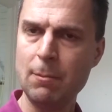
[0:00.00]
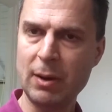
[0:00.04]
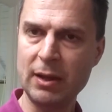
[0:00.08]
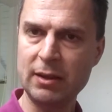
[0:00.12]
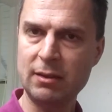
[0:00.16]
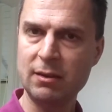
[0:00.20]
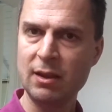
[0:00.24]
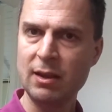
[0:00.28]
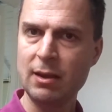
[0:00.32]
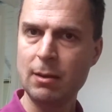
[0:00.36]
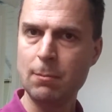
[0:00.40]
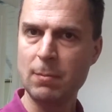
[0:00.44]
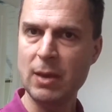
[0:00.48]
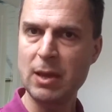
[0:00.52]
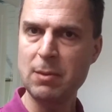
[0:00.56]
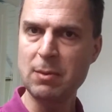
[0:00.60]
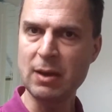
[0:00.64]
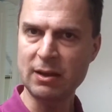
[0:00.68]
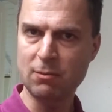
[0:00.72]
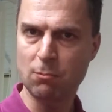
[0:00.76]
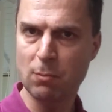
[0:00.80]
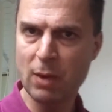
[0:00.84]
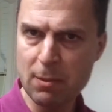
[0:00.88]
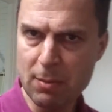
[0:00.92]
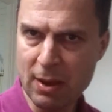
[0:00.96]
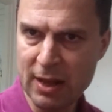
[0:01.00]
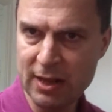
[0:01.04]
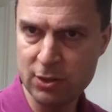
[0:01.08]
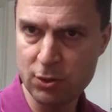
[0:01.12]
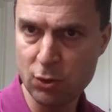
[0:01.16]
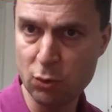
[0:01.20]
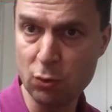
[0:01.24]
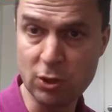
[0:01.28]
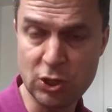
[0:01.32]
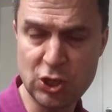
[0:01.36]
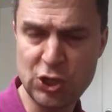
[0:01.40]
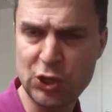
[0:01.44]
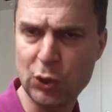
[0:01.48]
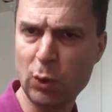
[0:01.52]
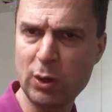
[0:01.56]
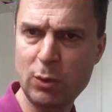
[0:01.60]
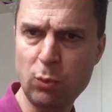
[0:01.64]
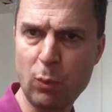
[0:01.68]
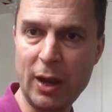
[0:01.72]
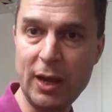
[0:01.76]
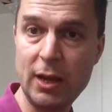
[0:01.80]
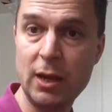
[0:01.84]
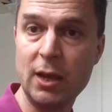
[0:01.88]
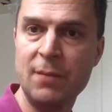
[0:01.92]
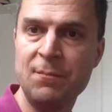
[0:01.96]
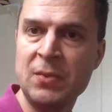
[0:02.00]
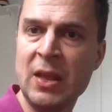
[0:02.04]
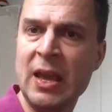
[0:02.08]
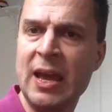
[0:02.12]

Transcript: But maybe I'll do a short one.